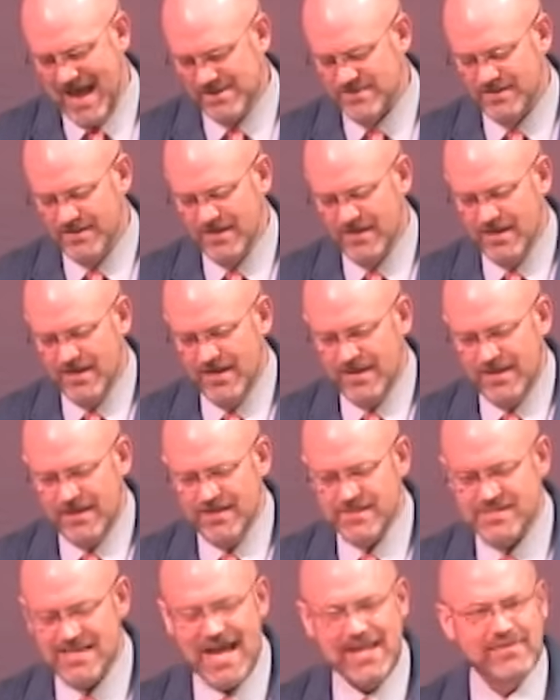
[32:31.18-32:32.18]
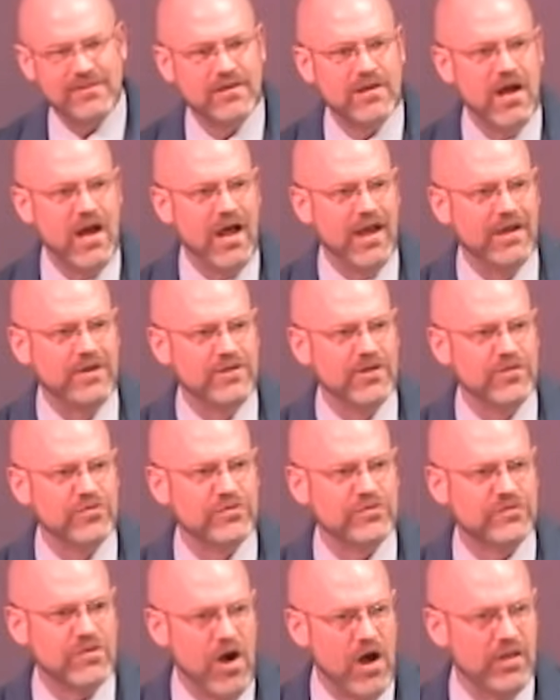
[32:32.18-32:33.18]
that. Is that the kind
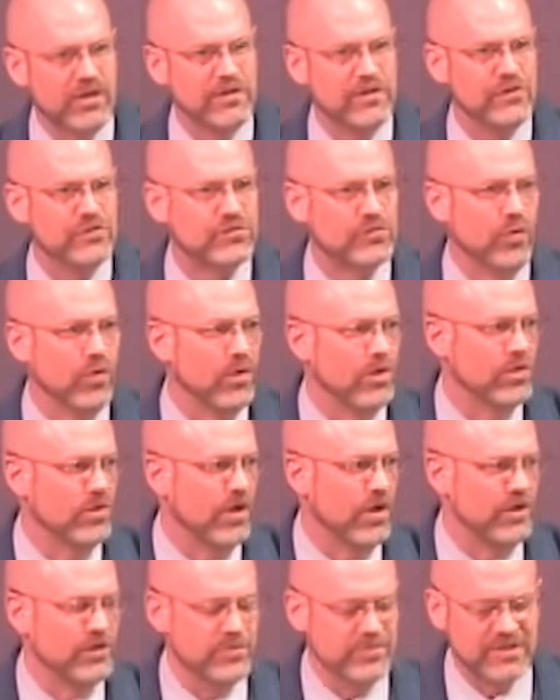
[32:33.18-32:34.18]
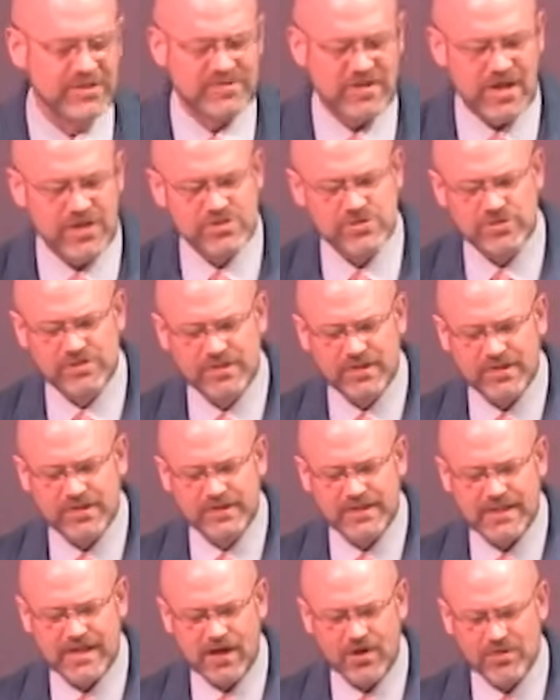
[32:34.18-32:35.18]
of solid historical argumentation that
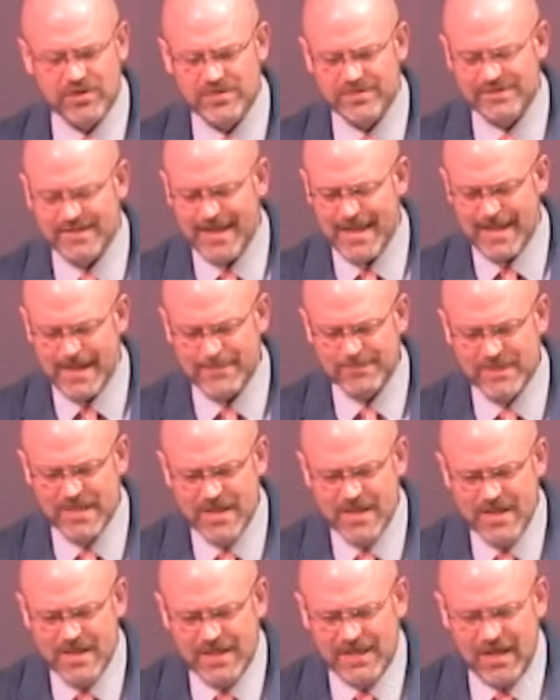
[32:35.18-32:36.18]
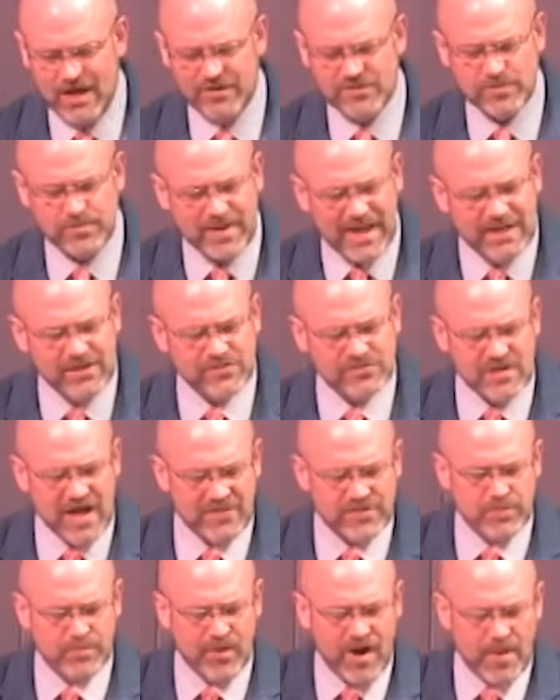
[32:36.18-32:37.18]
can carry the day? Now, debate is
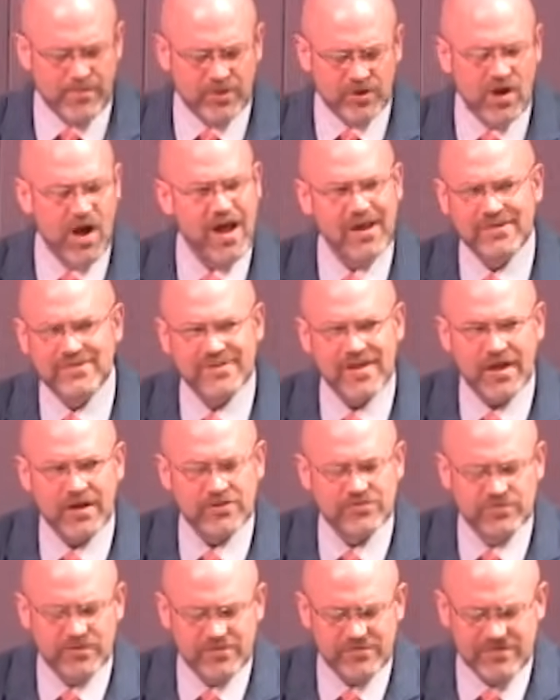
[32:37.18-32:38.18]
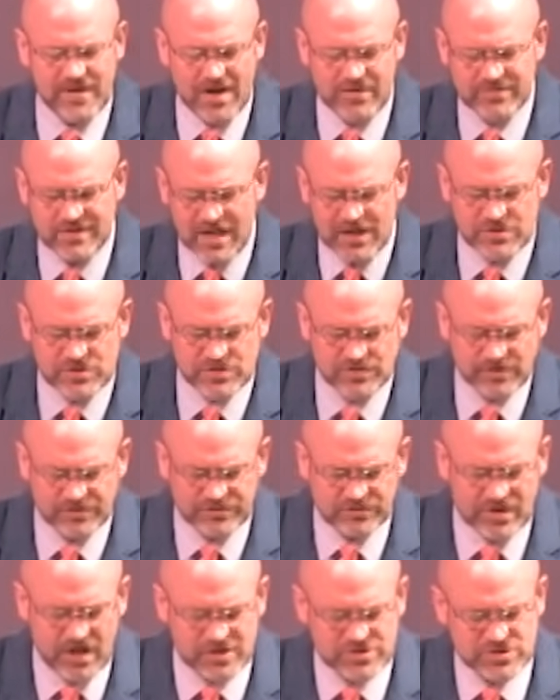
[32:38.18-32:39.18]
not the proper context for the foundational
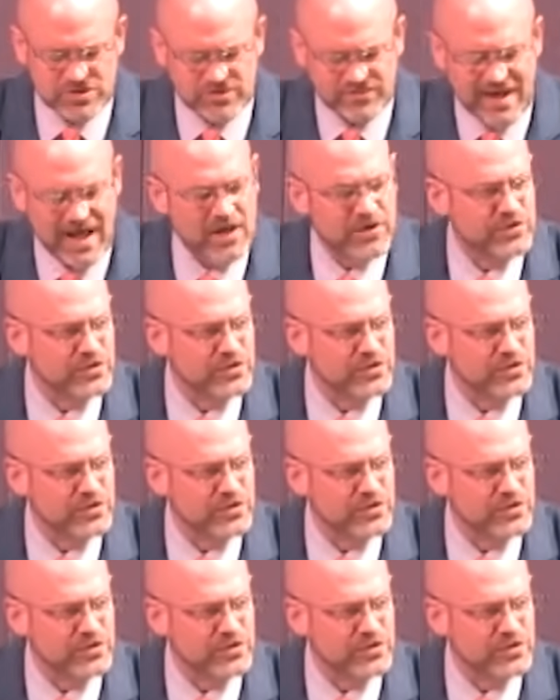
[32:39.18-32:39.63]
discussion of